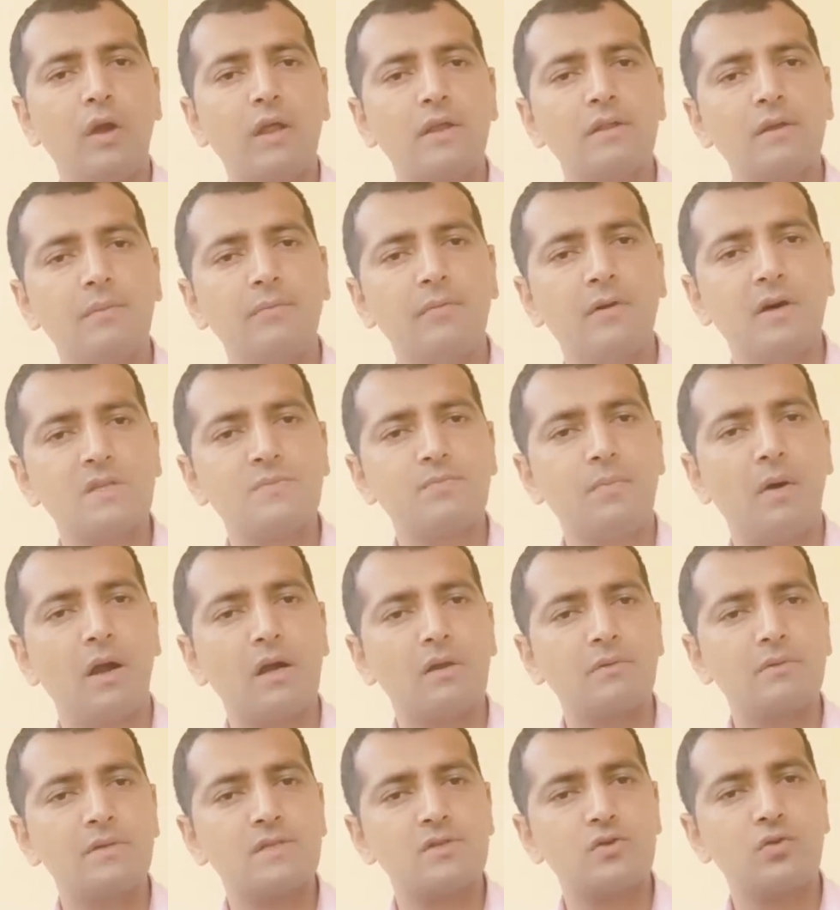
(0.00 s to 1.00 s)
In the first part
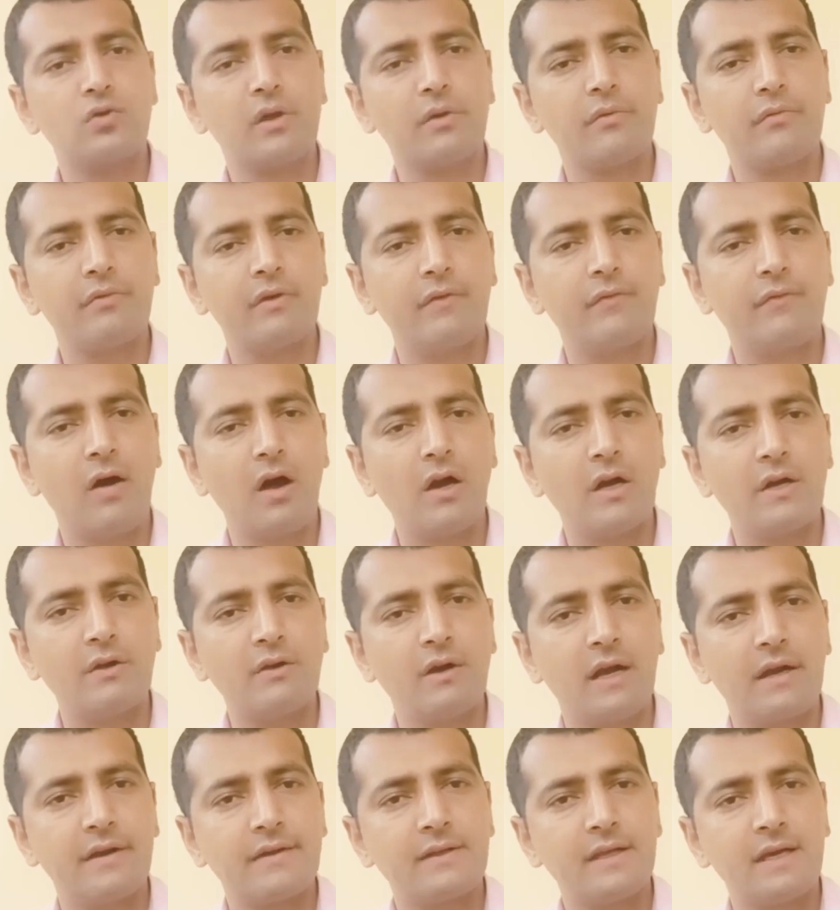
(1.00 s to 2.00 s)
of the story we find
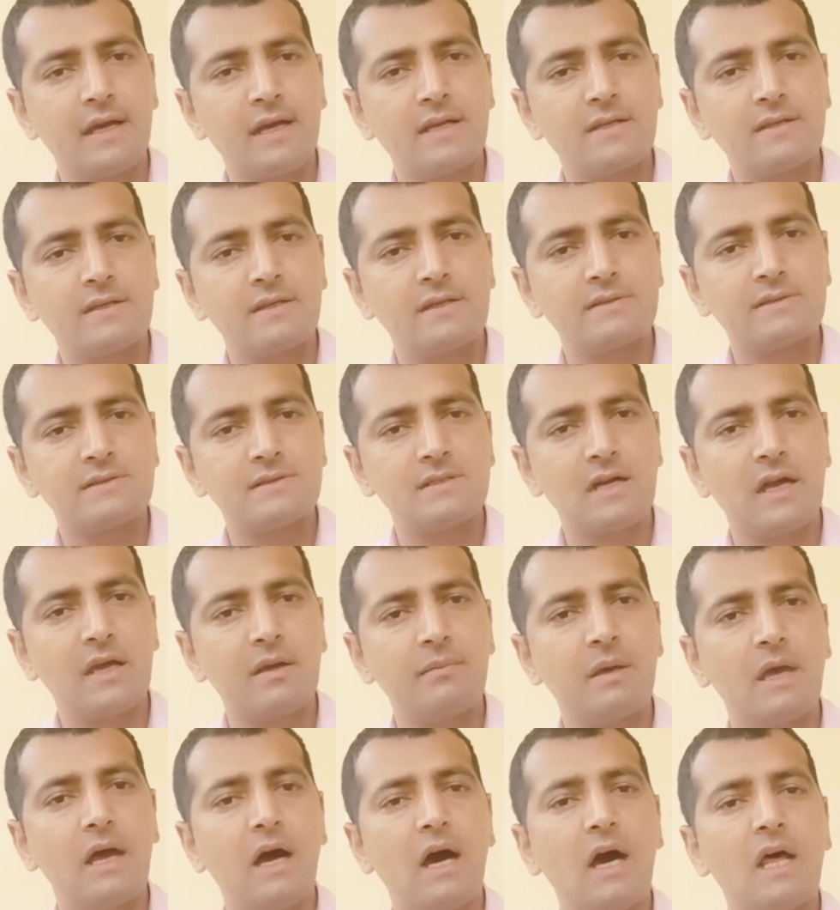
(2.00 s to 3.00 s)
that there the
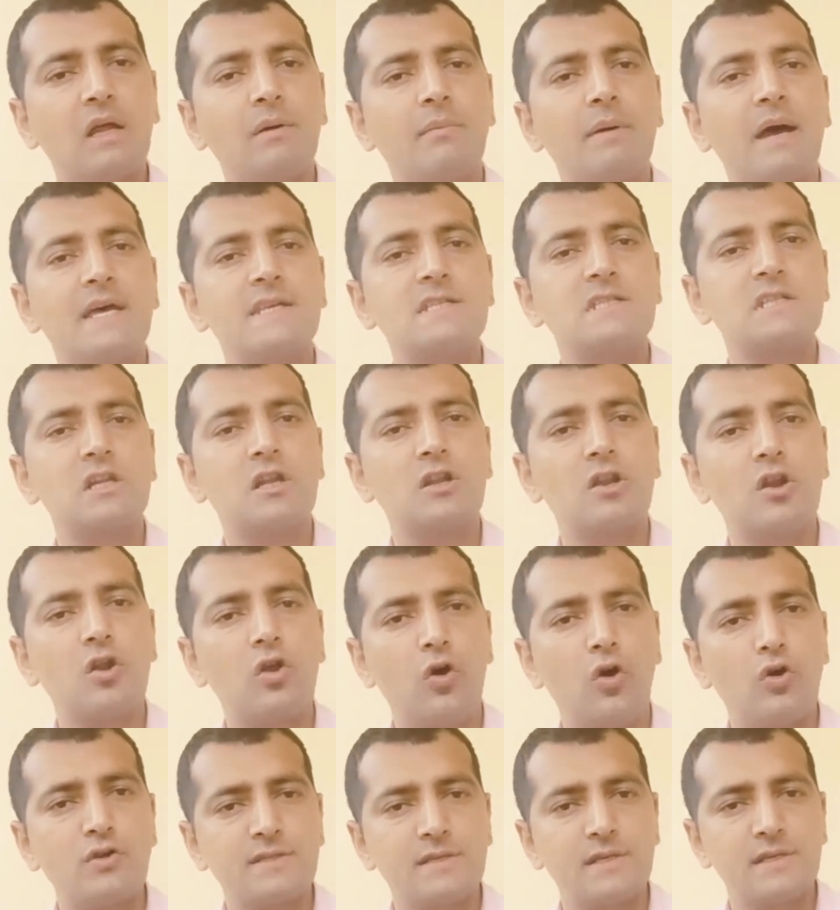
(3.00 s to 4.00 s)
Sahib Alam has
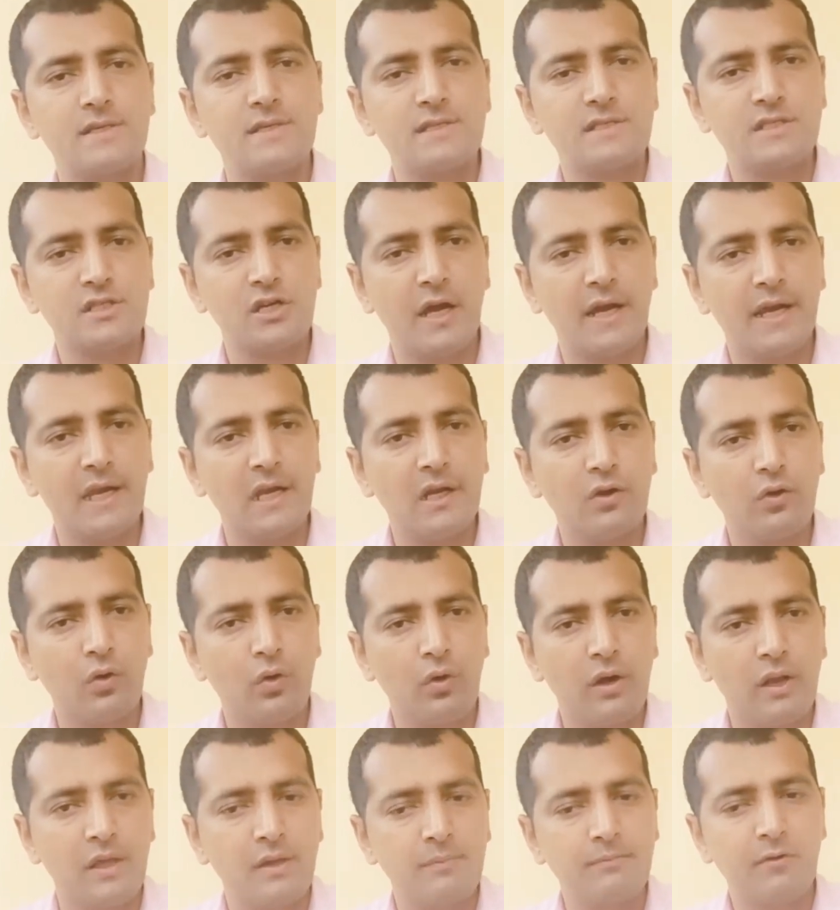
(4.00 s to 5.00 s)
lost his
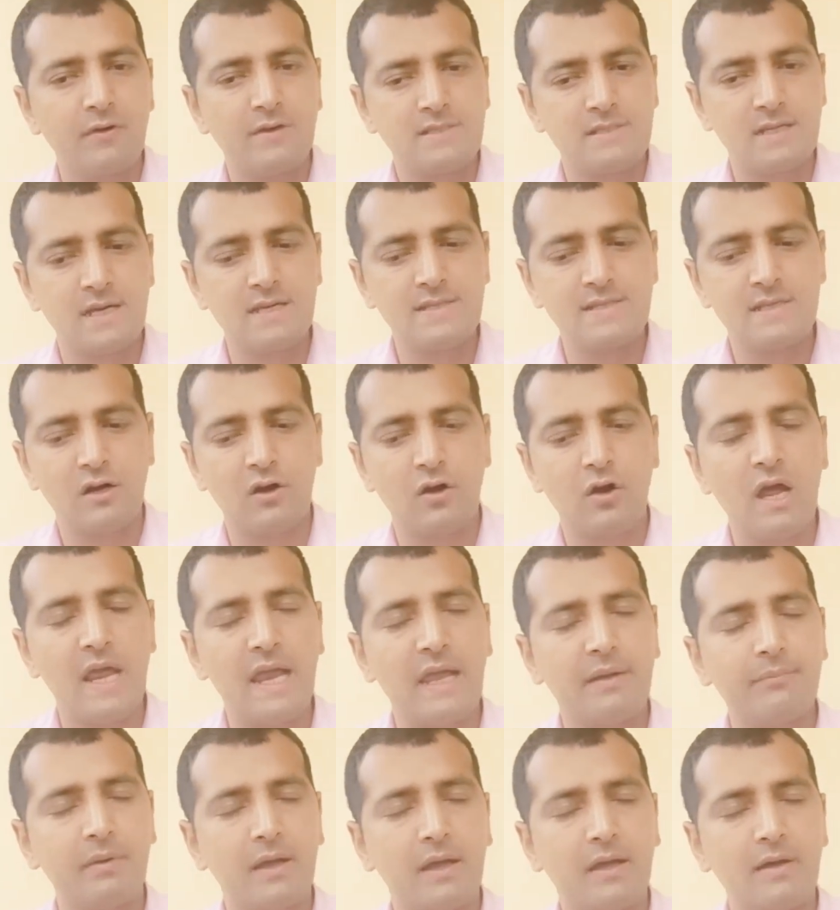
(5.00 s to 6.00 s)
childhood at first as a
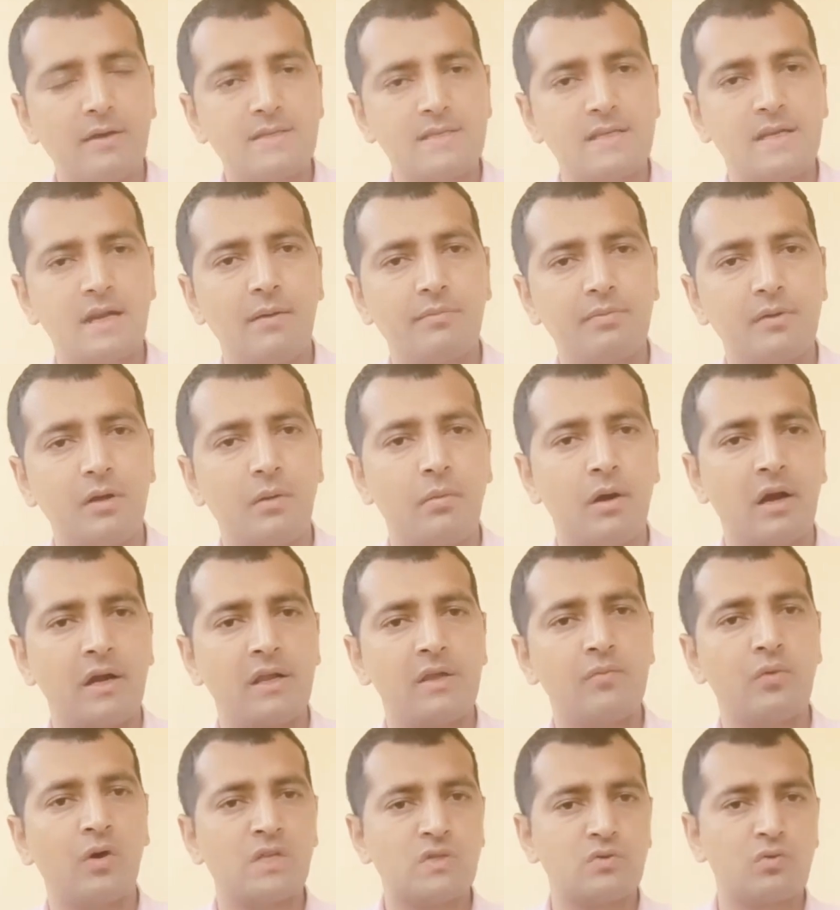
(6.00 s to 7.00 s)
rag picker and afterward he
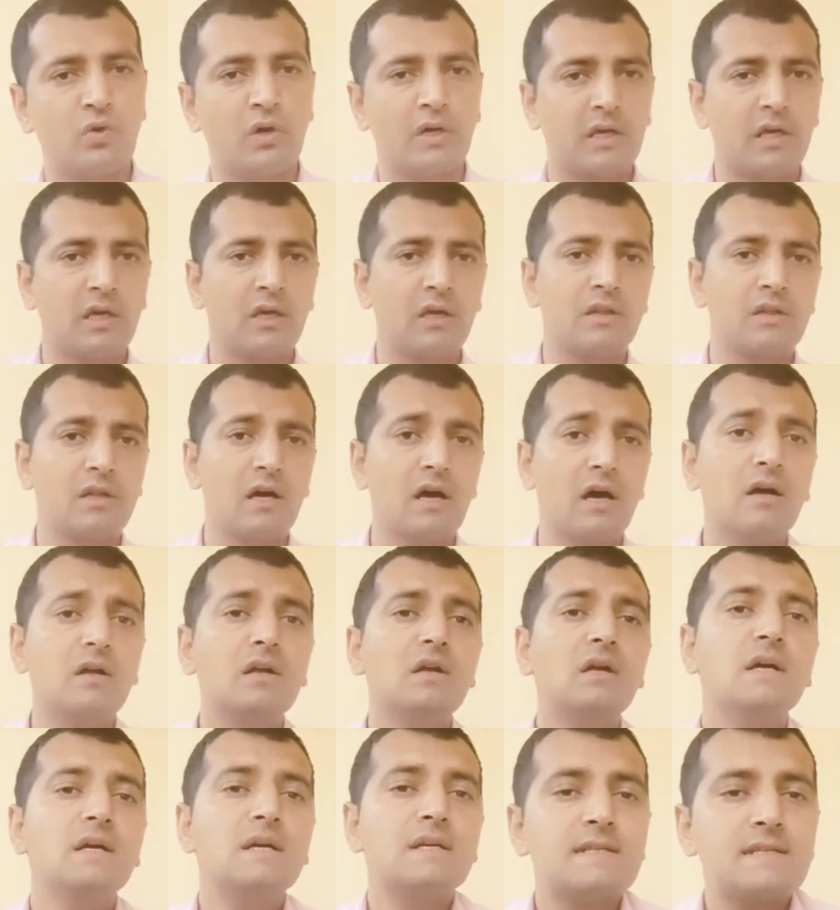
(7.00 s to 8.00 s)
was working in the
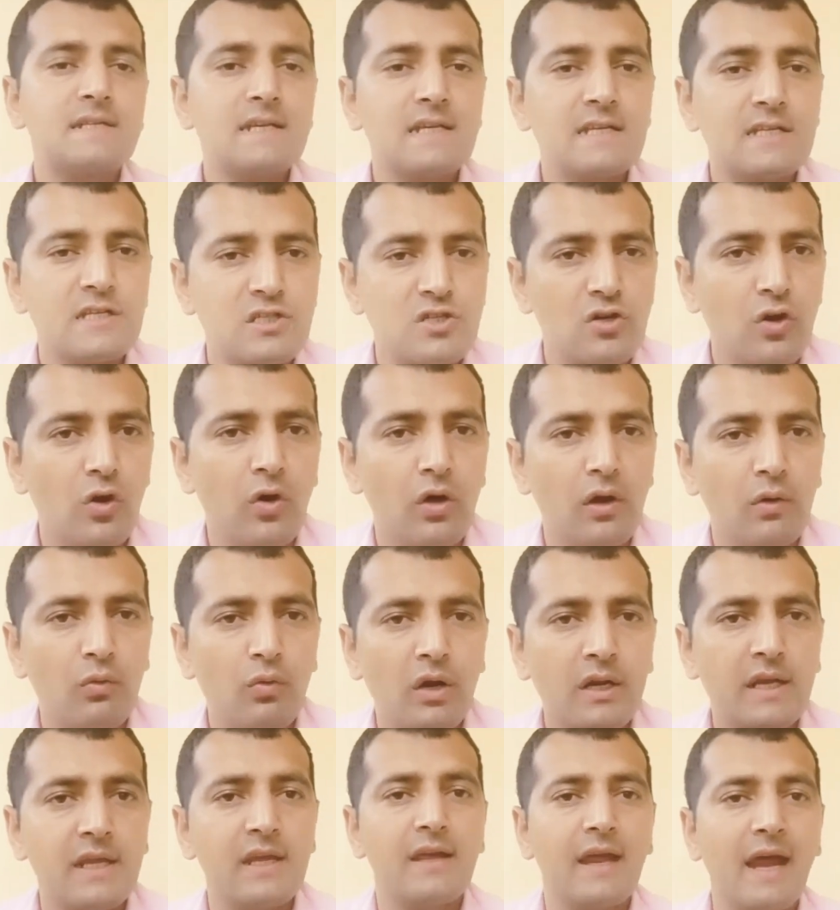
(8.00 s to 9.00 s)
tea stall,
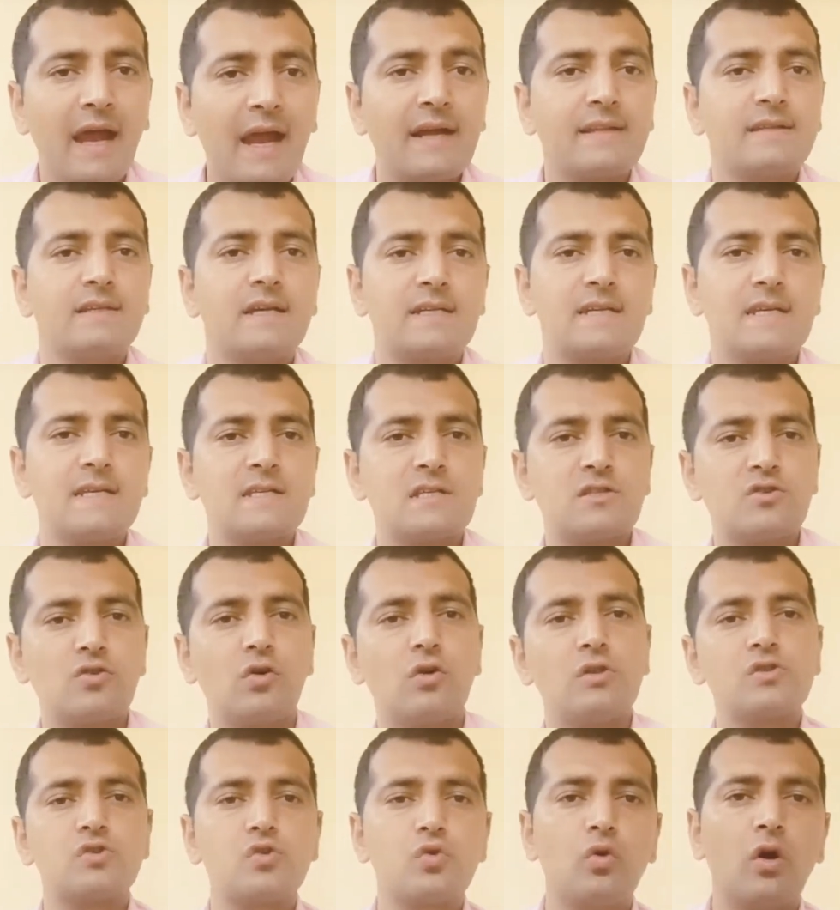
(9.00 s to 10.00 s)
working at the tea
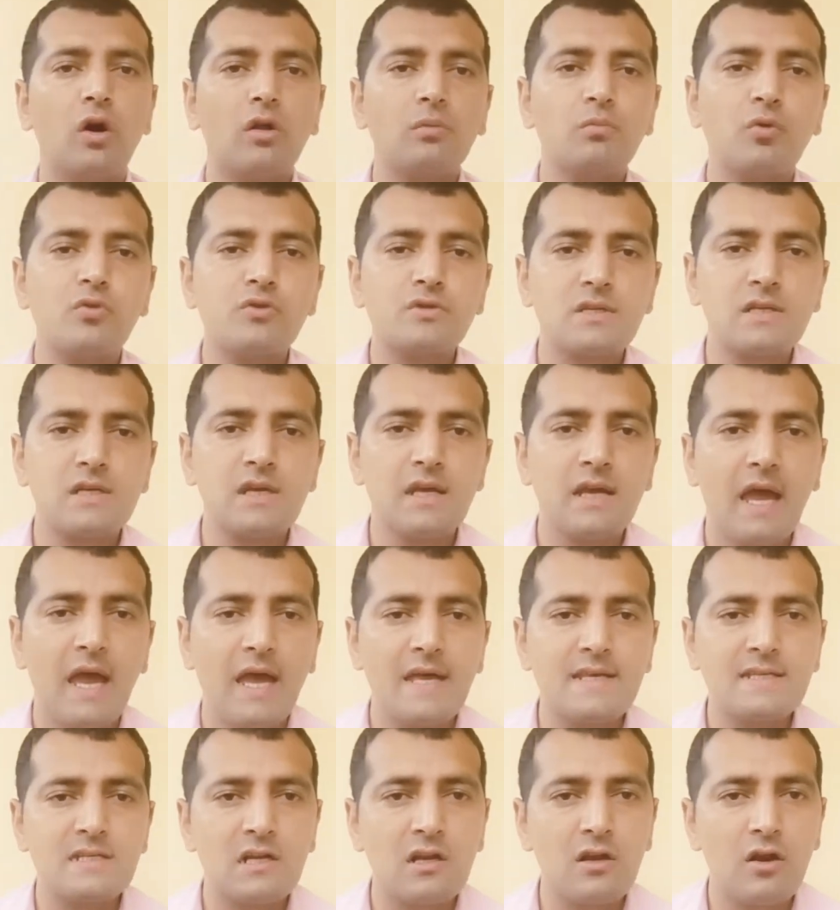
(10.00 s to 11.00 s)
stall, so almost he
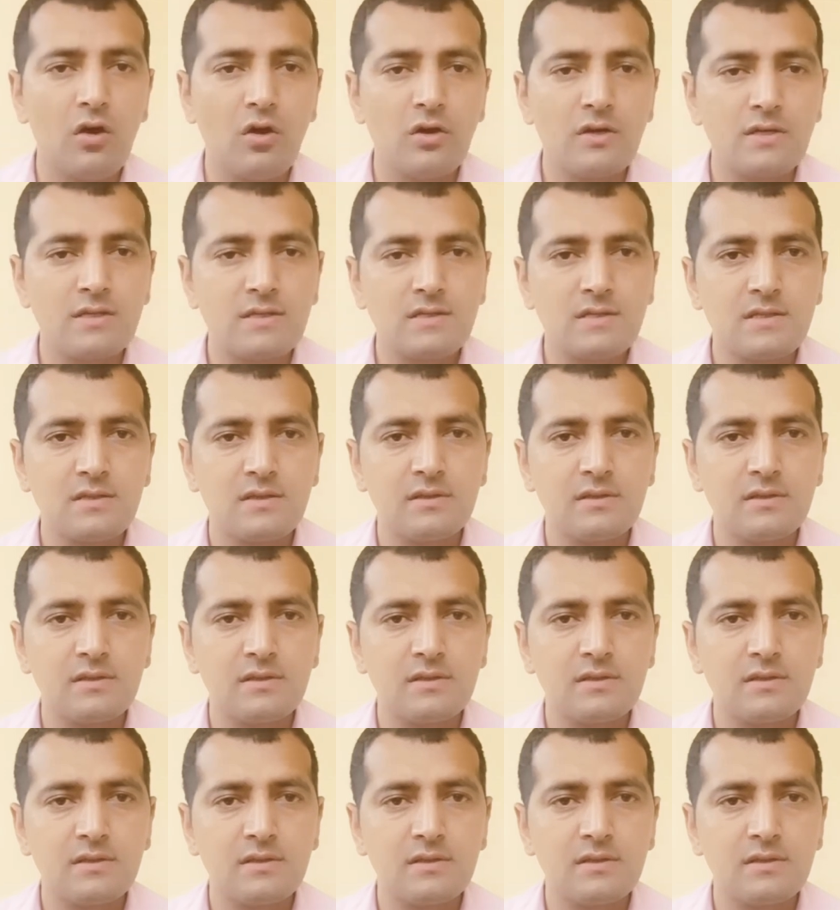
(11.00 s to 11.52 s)
has lost.